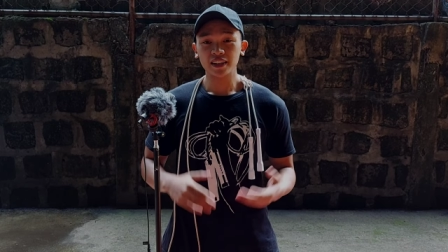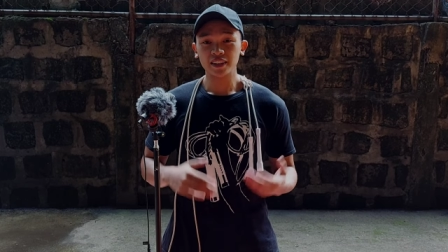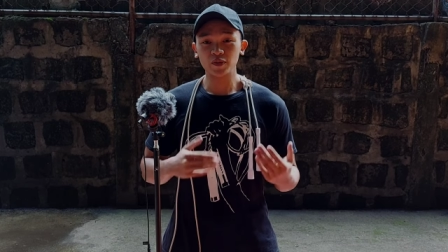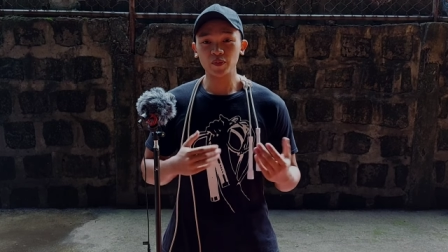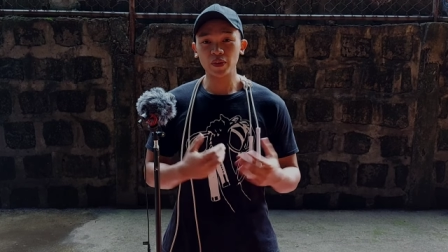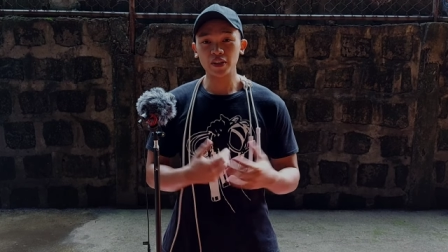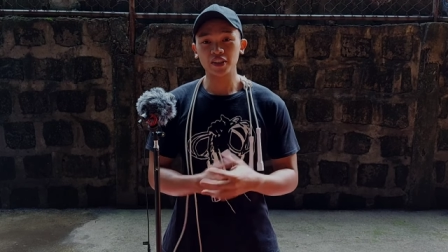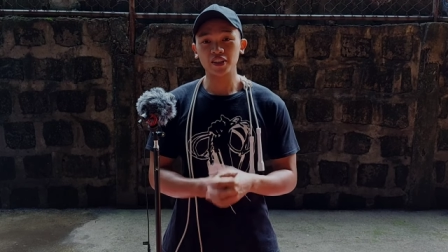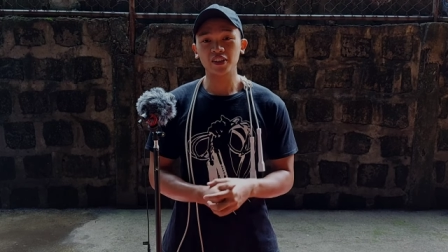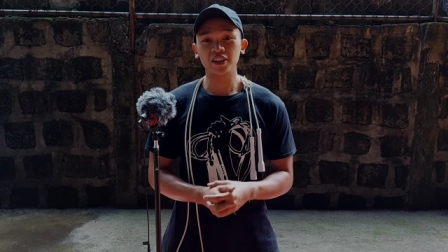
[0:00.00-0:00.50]

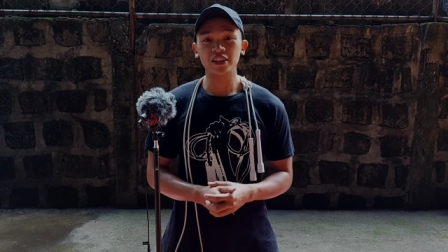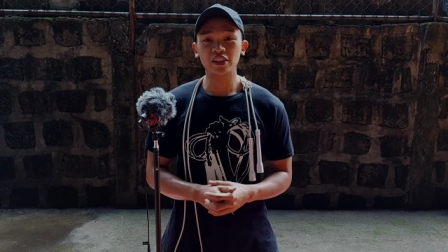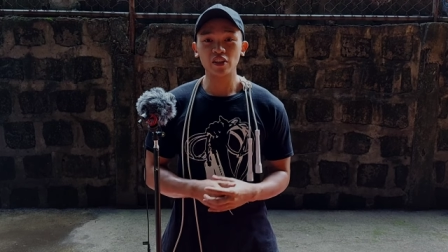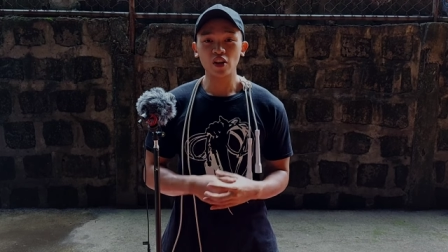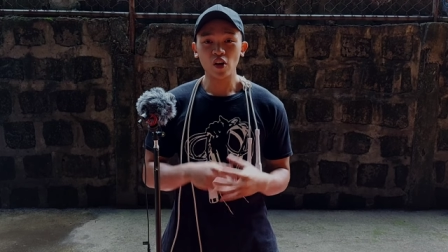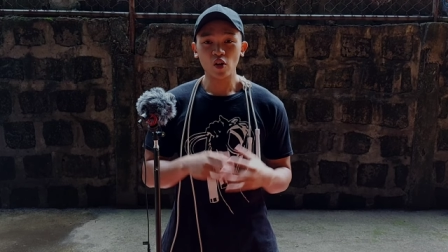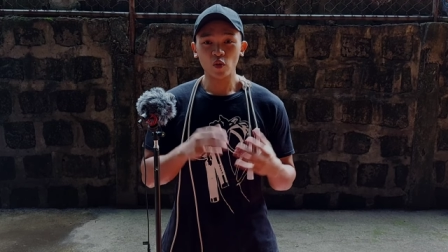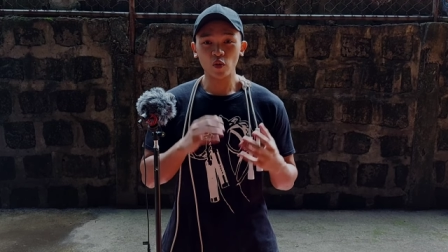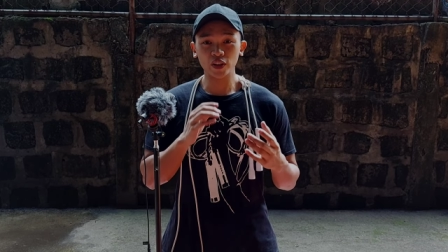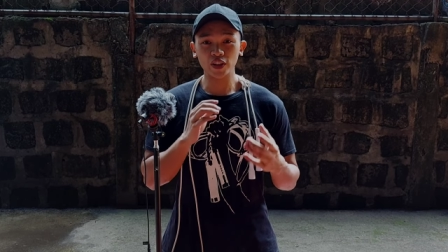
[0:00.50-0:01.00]
especially
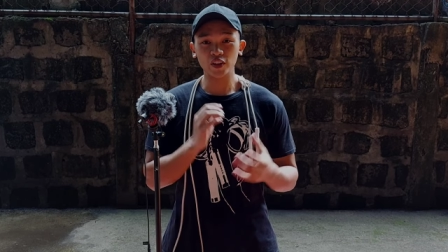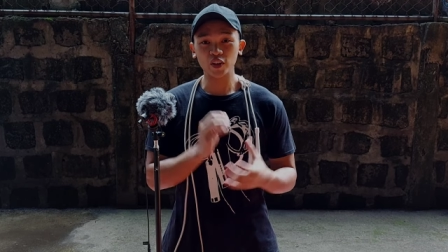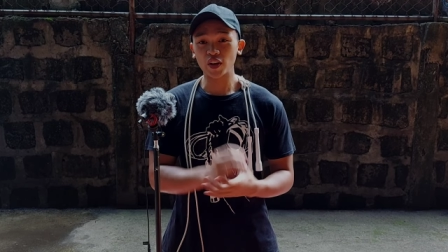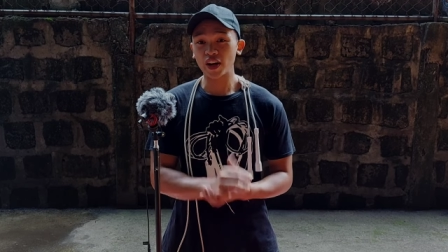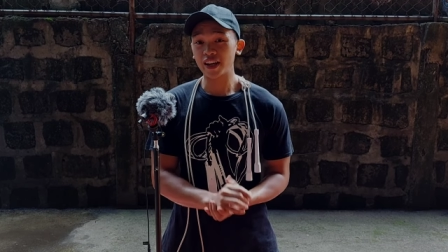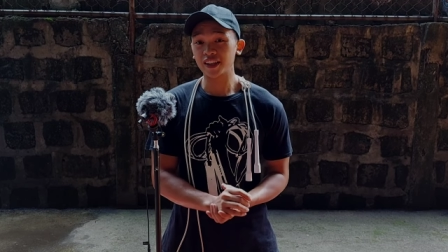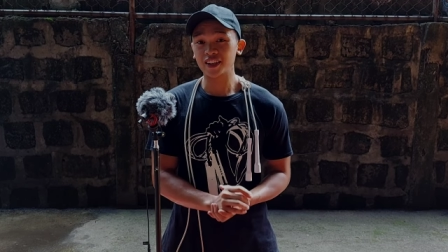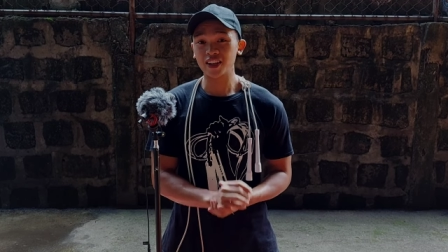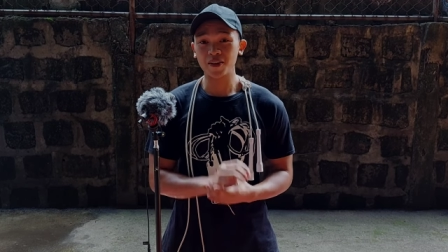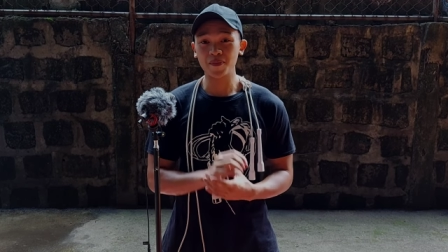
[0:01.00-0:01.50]
with the
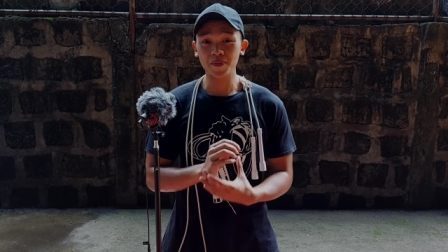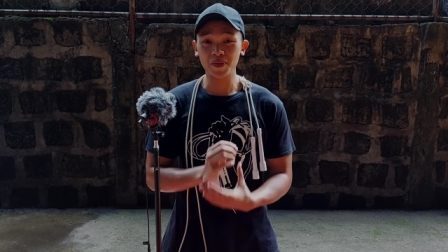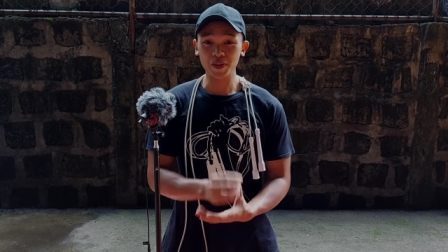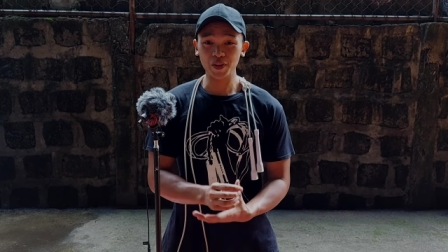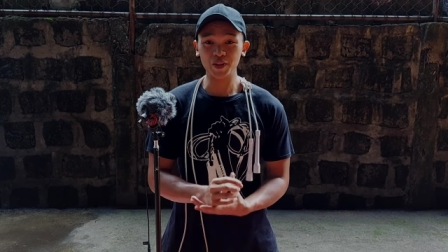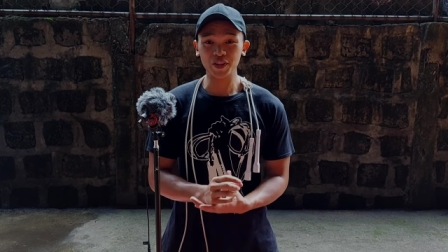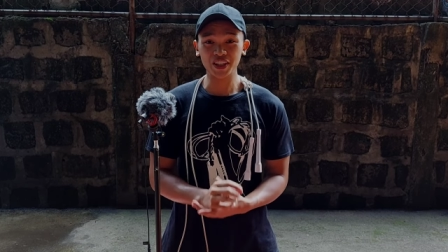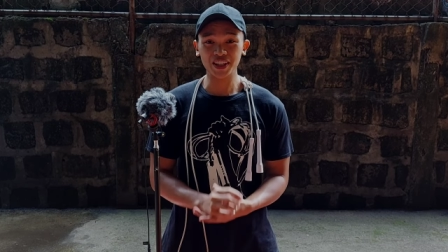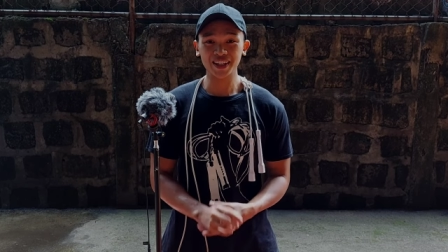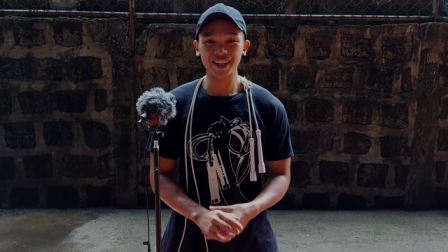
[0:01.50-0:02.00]
right
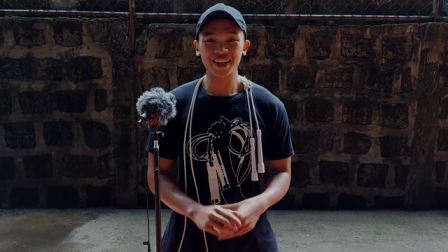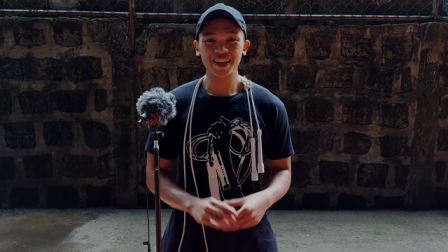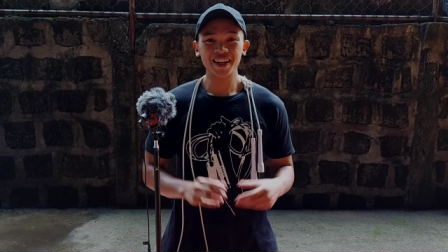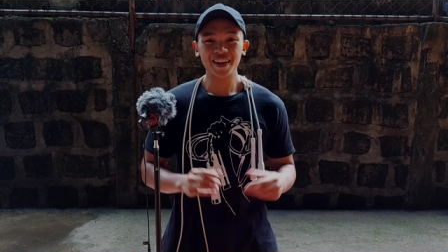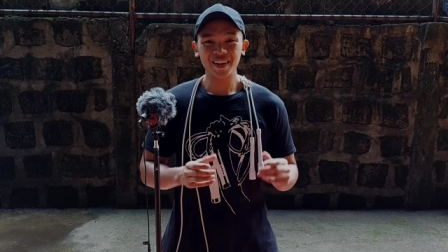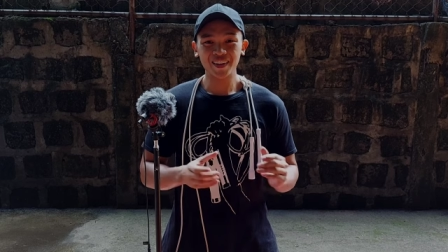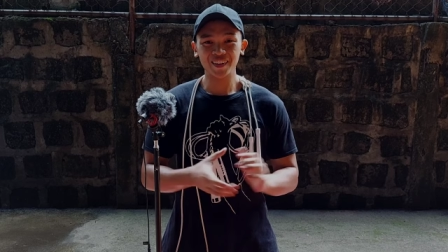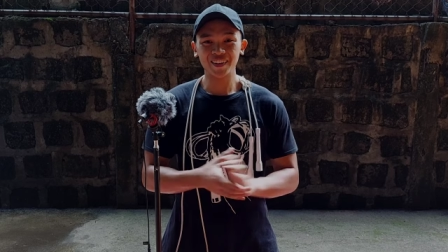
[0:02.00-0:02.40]
music.